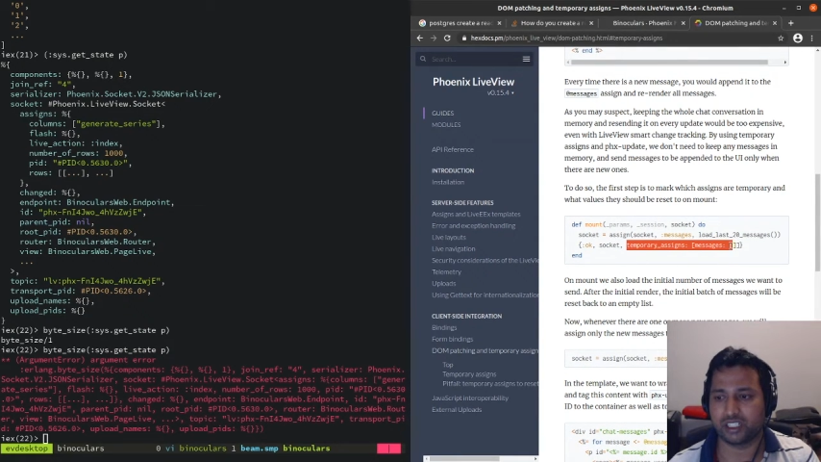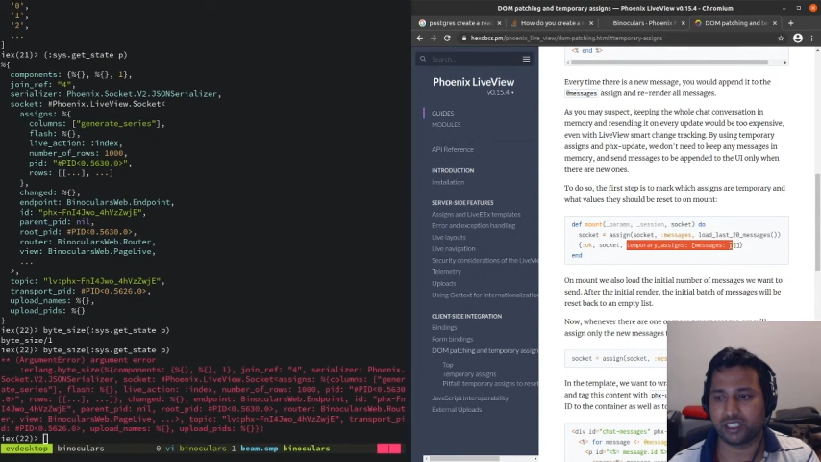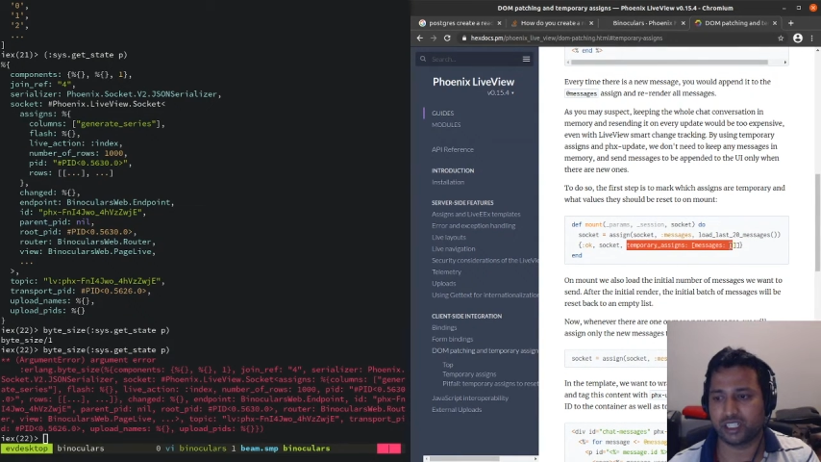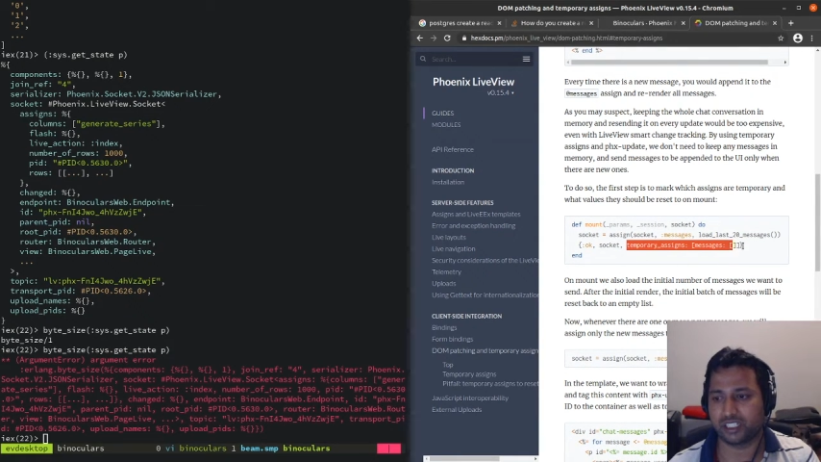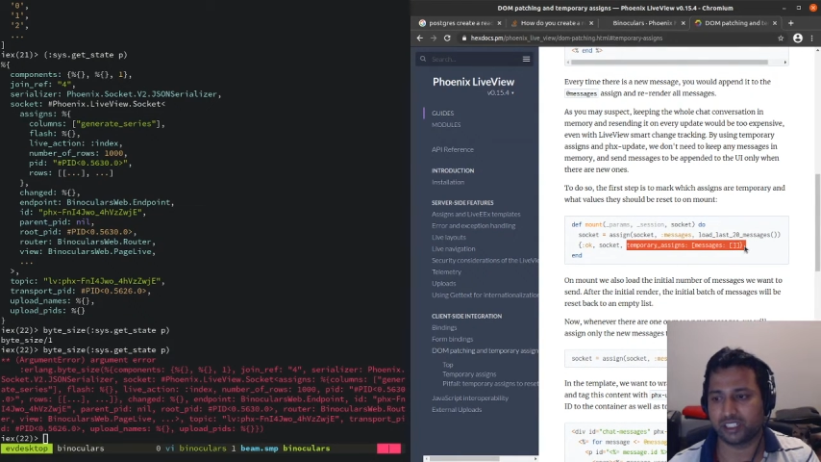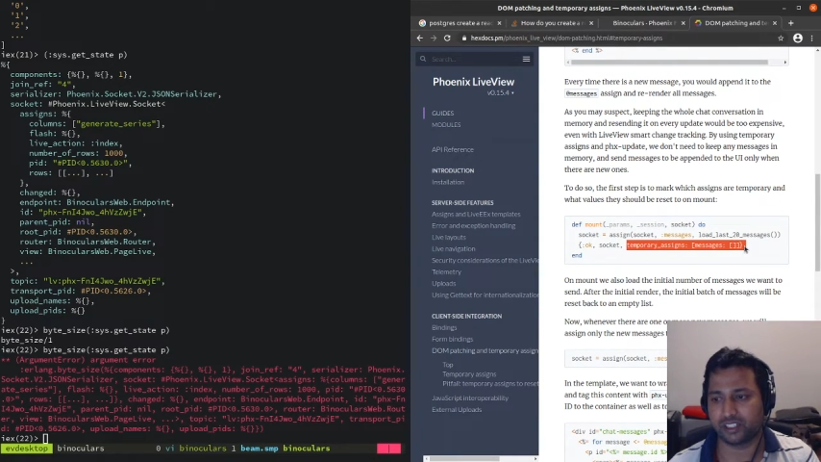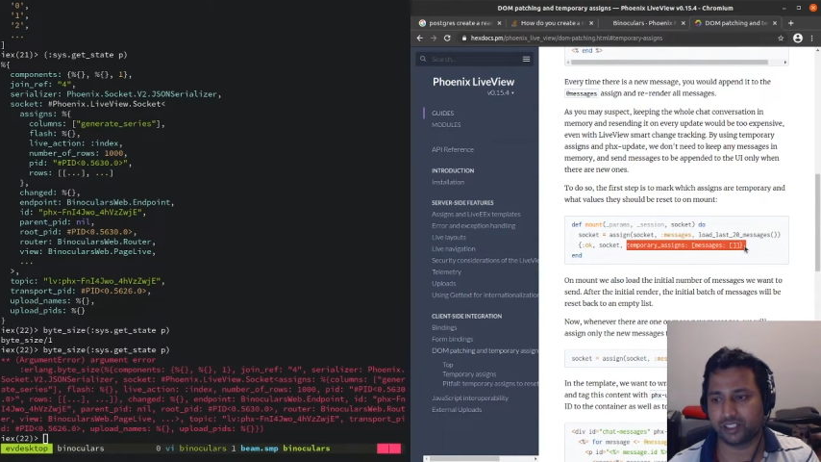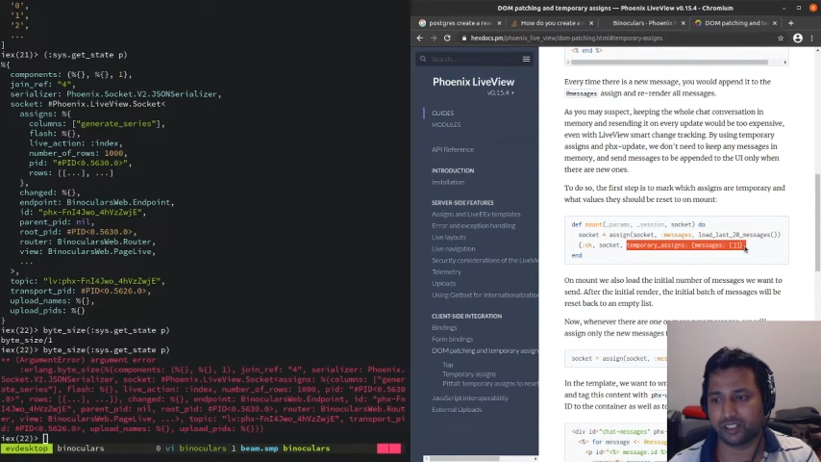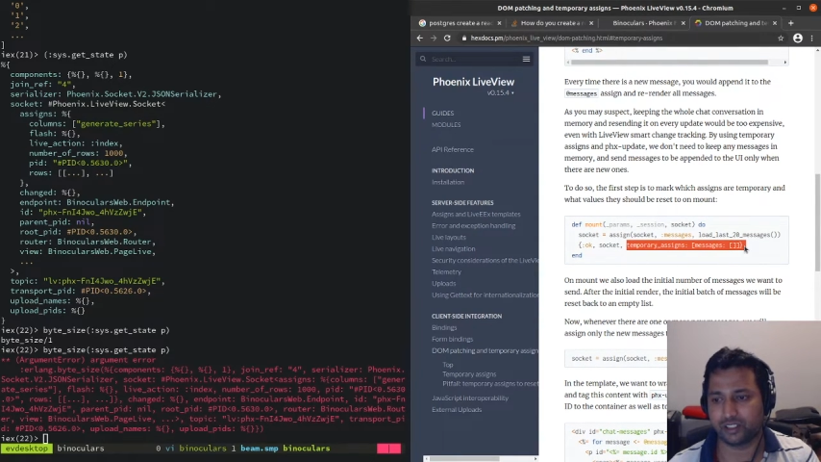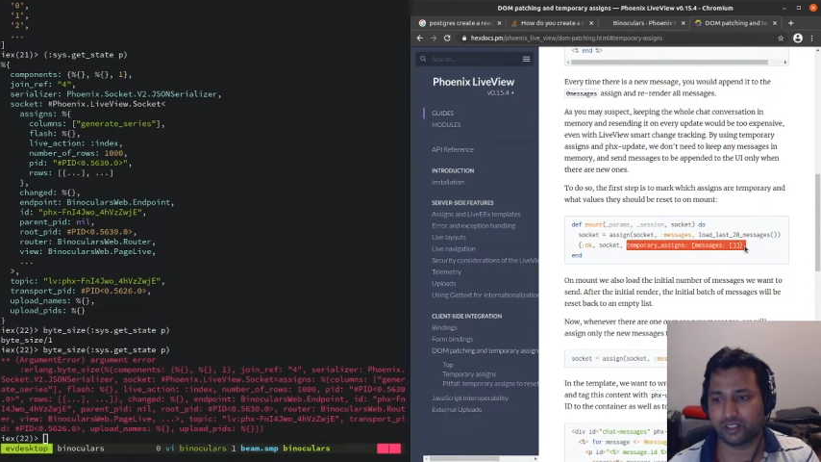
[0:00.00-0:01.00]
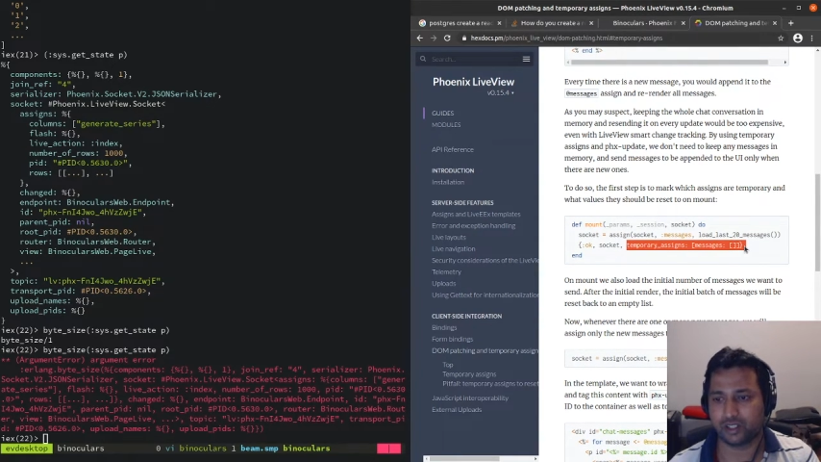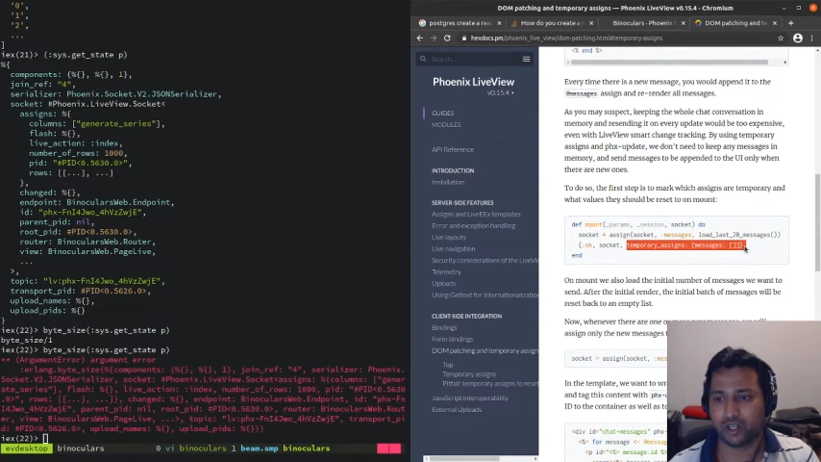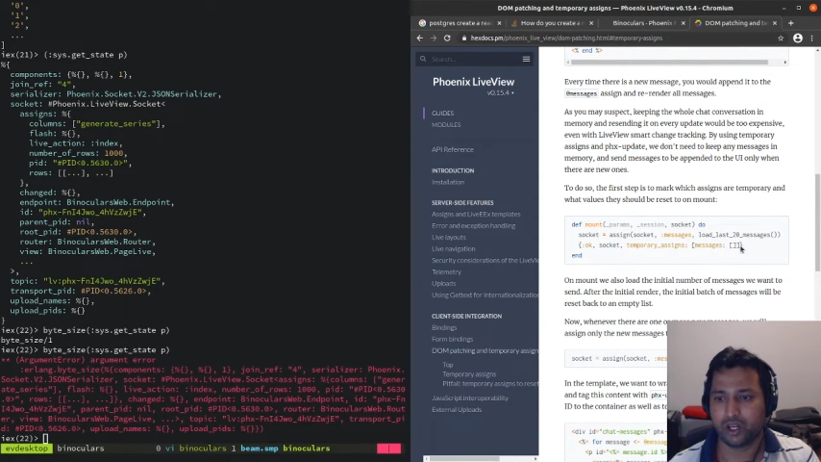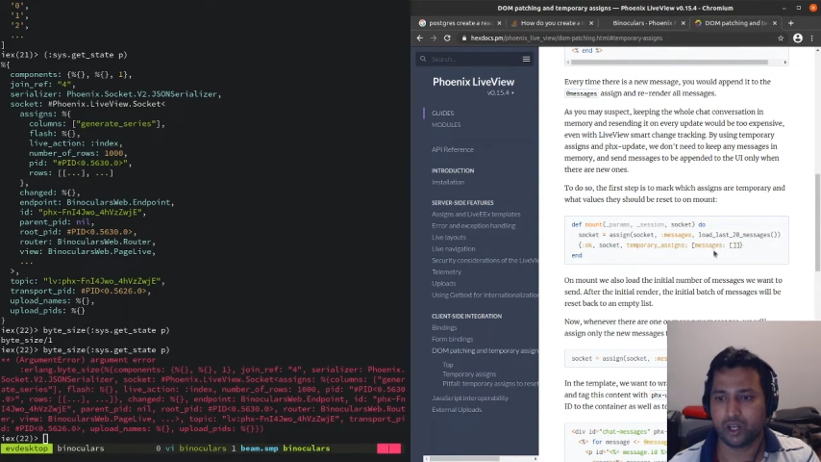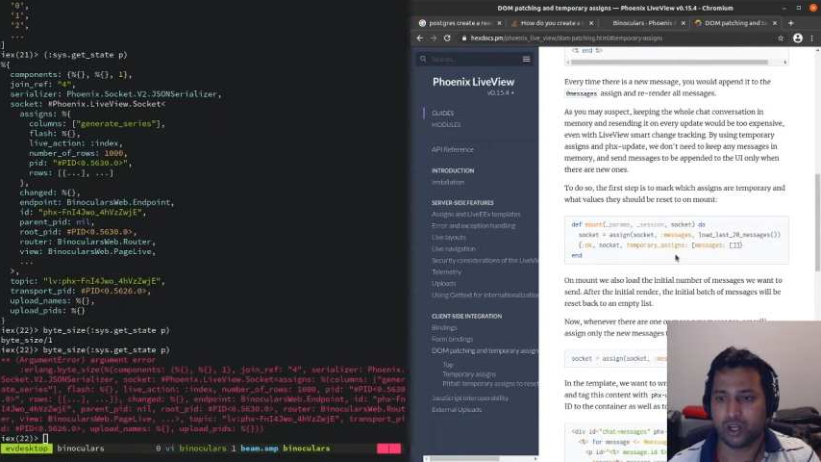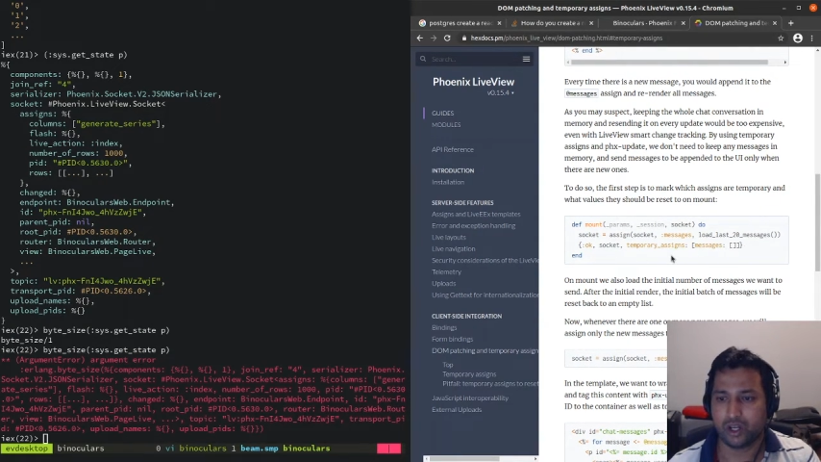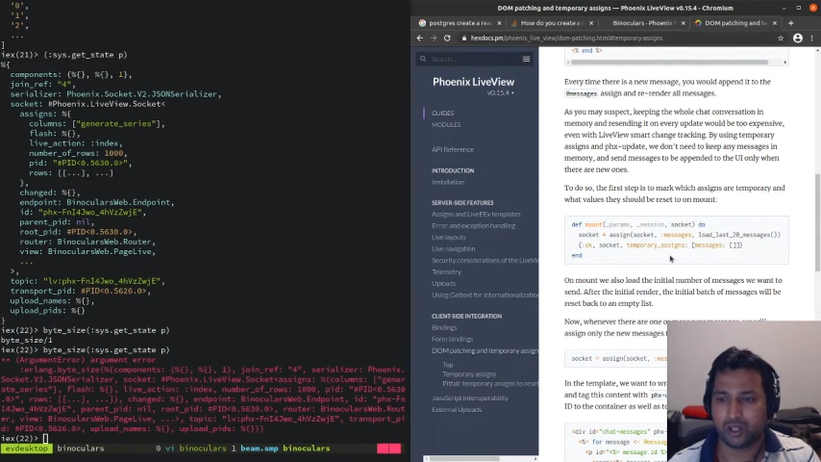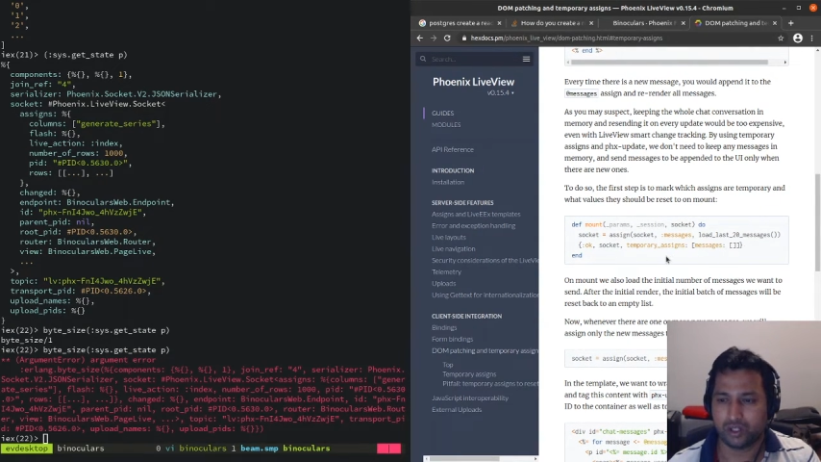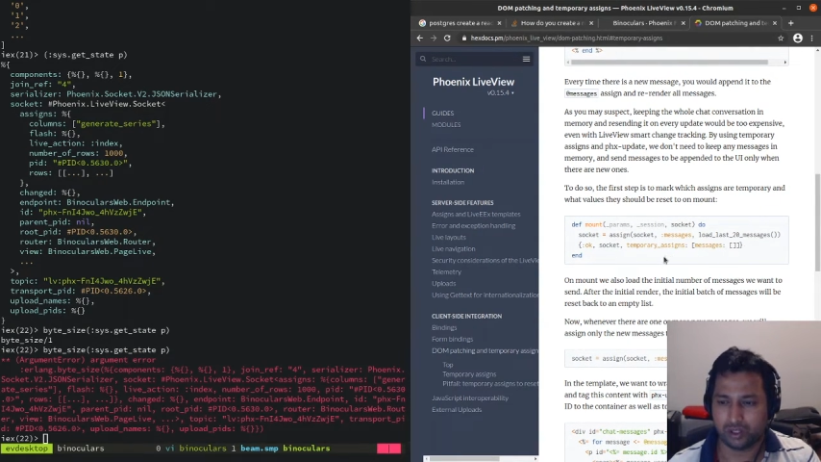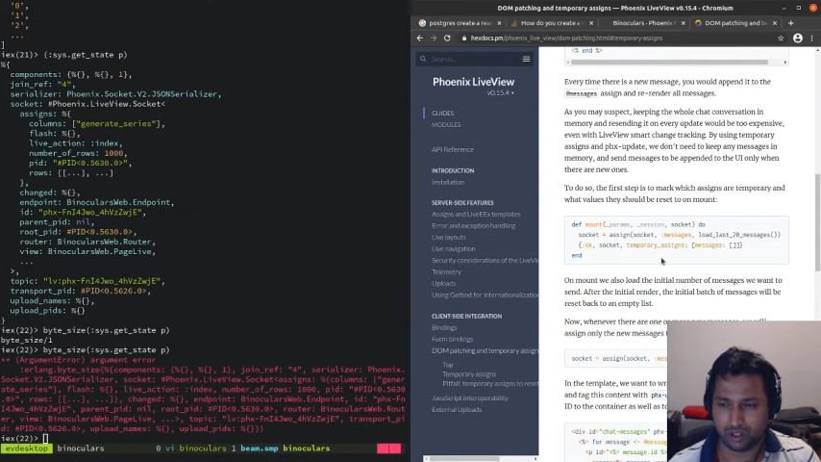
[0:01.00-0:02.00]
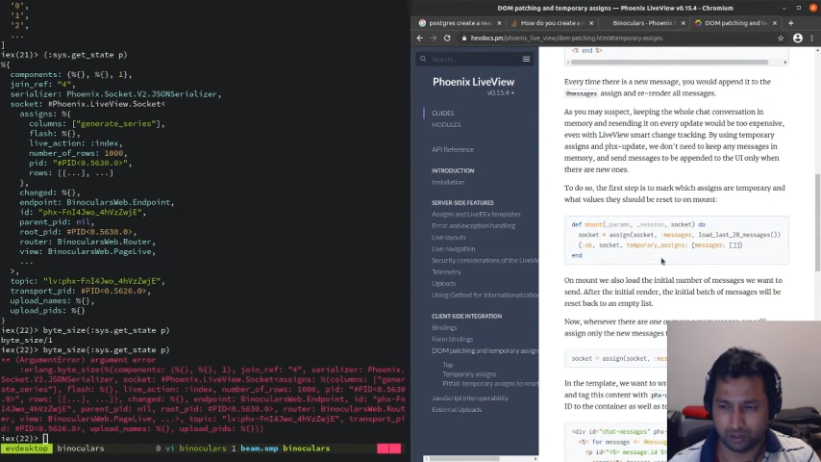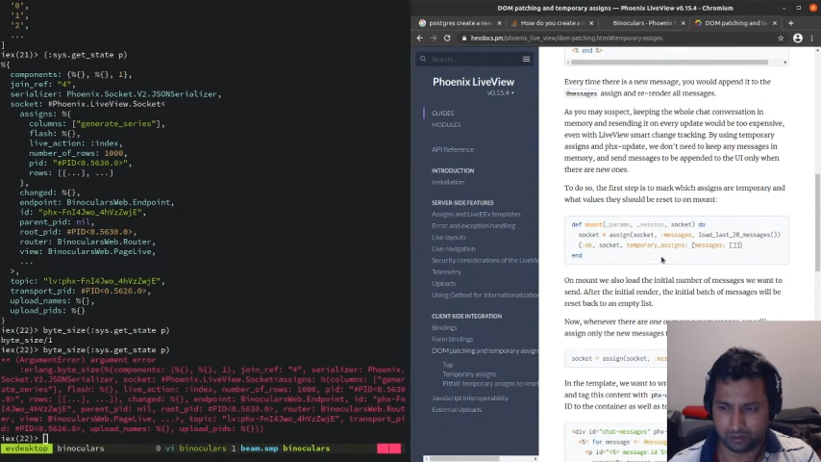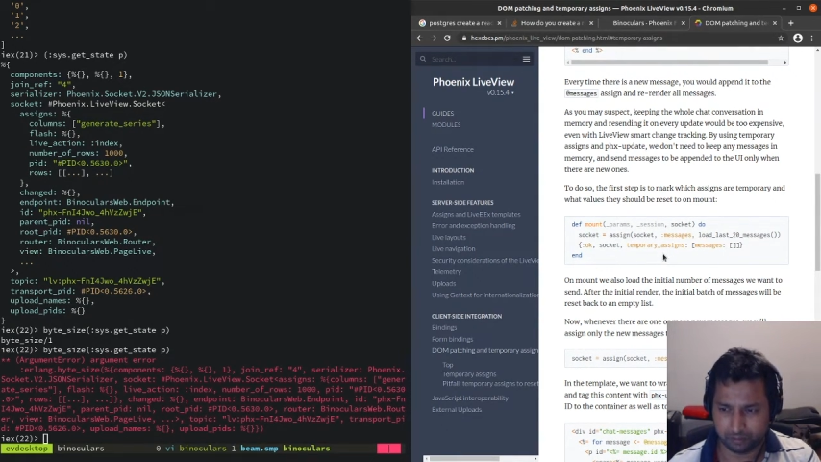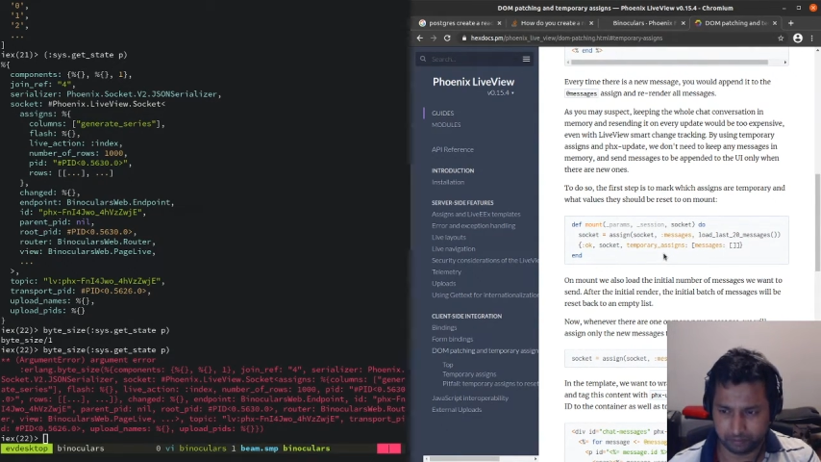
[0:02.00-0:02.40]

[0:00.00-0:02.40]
in this instance. So